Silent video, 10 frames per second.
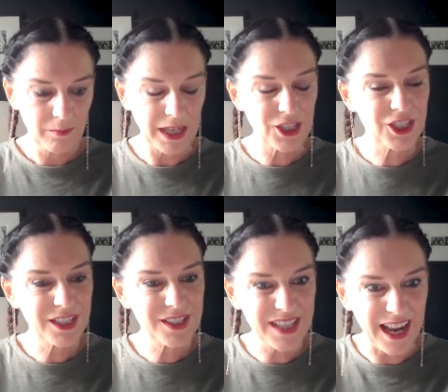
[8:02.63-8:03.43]

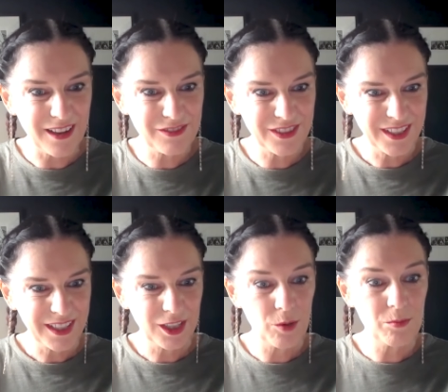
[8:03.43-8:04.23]
managing staff,
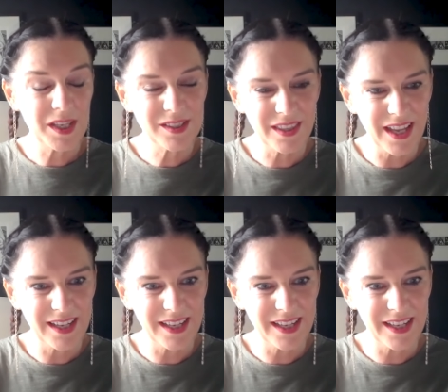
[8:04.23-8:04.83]
you know, meeting their